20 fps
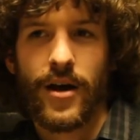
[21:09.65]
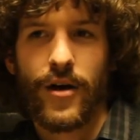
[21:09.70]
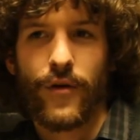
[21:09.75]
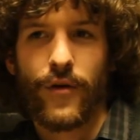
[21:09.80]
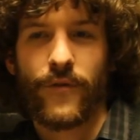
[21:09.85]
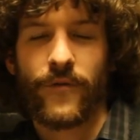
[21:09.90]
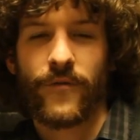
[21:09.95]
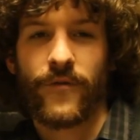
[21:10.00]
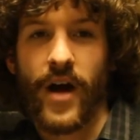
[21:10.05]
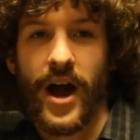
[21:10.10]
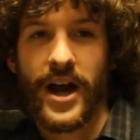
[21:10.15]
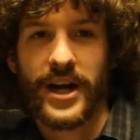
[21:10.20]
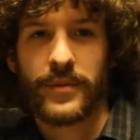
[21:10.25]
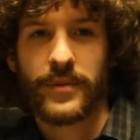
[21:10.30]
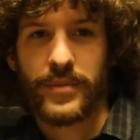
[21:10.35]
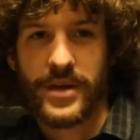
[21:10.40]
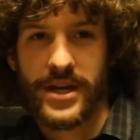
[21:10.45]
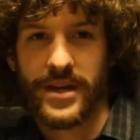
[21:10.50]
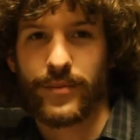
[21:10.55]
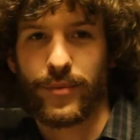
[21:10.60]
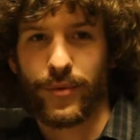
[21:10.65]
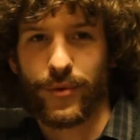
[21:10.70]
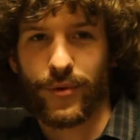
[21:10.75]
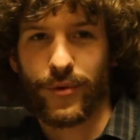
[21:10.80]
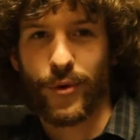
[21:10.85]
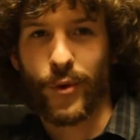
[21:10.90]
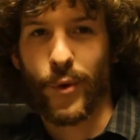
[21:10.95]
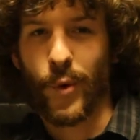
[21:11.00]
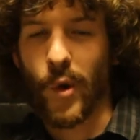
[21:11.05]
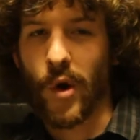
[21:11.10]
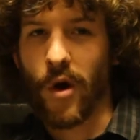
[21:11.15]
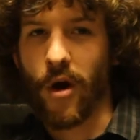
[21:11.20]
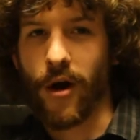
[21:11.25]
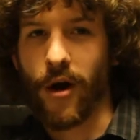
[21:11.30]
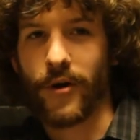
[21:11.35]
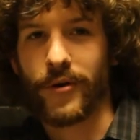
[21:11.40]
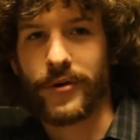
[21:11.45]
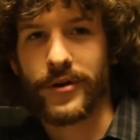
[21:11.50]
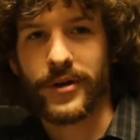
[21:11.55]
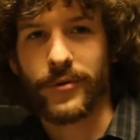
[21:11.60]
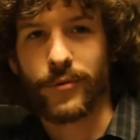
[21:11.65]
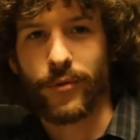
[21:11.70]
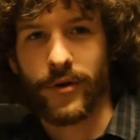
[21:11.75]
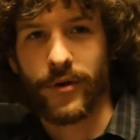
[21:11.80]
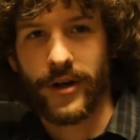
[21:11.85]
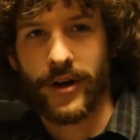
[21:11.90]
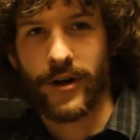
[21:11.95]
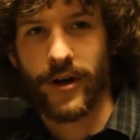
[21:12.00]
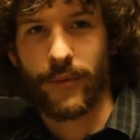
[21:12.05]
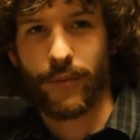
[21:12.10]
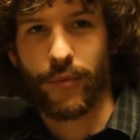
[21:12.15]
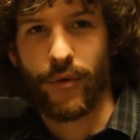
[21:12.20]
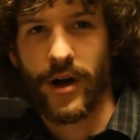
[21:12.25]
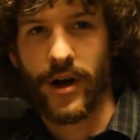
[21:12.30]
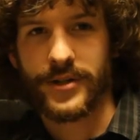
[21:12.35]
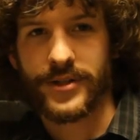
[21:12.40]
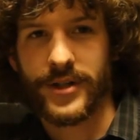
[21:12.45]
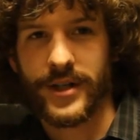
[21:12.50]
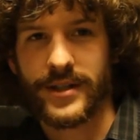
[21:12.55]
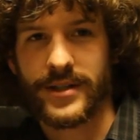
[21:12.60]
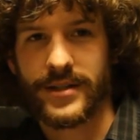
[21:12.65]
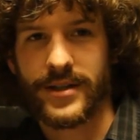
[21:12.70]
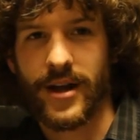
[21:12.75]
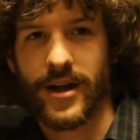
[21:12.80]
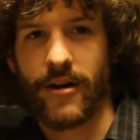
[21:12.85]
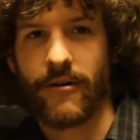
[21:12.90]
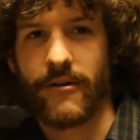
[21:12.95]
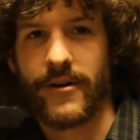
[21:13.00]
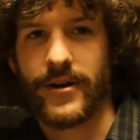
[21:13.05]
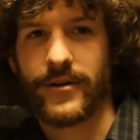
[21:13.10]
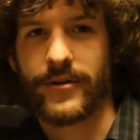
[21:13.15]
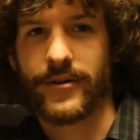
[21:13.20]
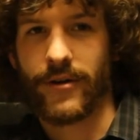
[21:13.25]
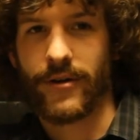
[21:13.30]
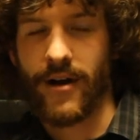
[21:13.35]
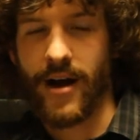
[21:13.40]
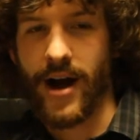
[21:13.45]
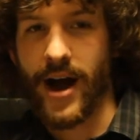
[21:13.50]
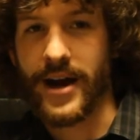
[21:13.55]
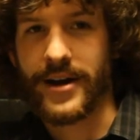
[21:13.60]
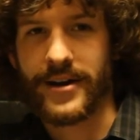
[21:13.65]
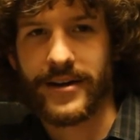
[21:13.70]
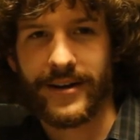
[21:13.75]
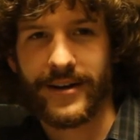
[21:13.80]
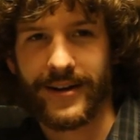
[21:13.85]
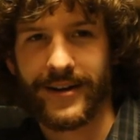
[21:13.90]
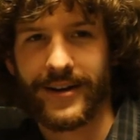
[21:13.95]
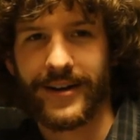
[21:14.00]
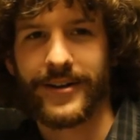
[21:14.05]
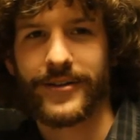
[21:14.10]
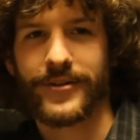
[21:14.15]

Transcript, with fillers: Find people who are already working on projects in the area. They're hiding.